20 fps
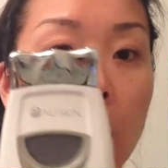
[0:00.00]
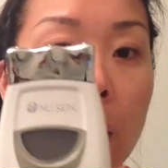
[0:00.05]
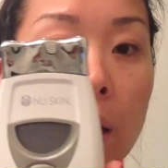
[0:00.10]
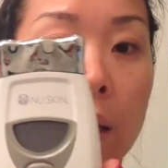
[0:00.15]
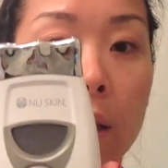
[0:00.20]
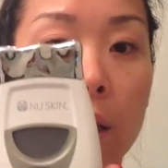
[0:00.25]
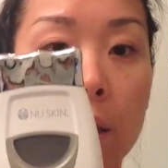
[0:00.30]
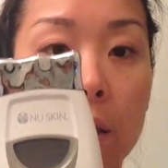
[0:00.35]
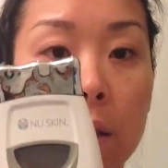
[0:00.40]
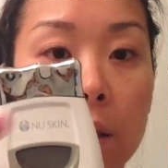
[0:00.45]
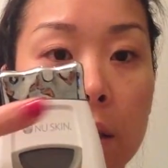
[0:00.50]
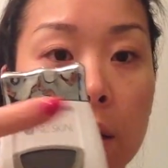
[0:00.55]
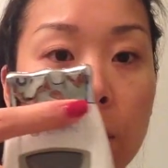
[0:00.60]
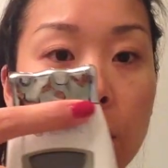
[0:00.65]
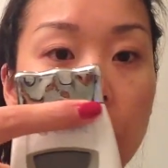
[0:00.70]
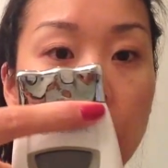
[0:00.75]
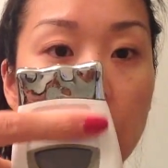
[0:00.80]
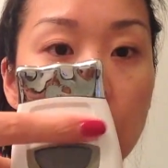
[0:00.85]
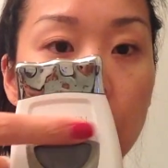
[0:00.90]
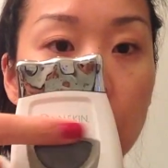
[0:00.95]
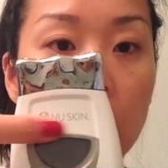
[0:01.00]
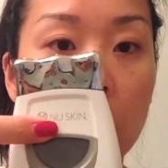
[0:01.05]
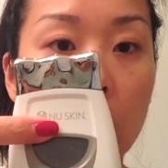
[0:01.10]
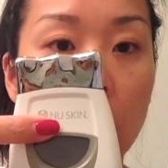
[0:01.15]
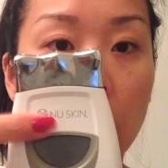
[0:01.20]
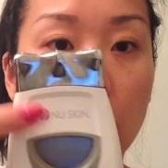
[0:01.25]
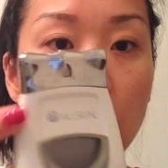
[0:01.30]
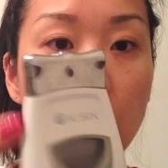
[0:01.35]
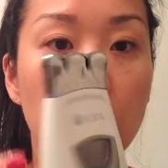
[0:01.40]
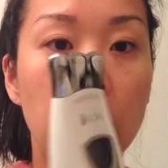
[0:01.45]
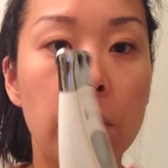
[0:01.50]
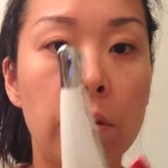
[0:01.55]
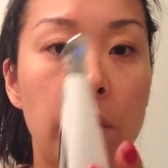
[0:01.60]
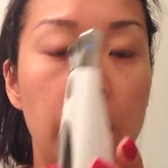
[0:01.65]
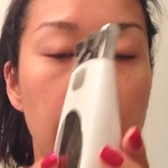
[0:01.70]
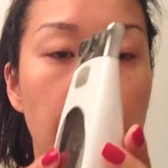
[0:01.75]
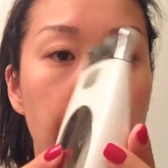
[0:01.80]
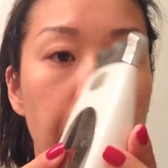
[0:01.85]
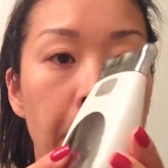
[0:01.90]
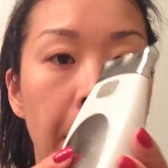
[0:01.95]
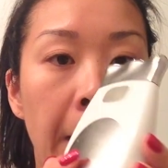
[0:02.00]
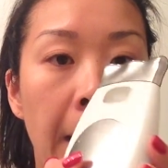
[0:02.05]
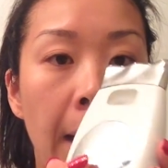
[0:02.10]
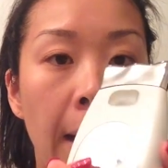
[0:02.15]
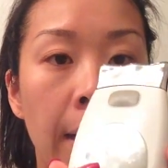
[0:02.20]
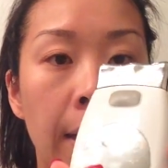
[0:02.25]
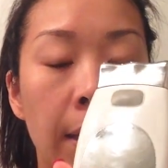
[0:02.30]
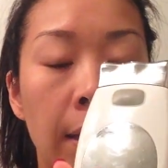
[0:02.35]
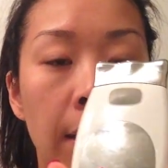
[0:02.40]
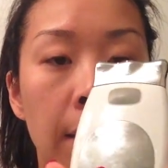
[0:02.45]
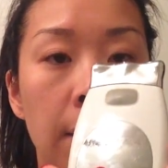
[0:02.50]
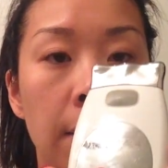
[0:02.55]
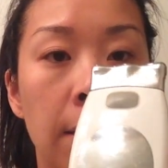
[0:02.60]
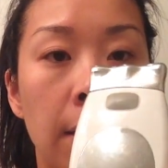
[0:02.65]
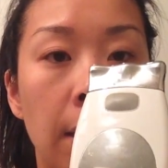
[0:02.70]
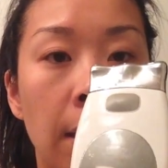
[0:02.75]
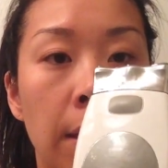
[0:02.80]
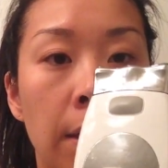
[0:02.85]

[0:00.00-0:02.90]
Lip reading: And this is the front with the logo. The back is the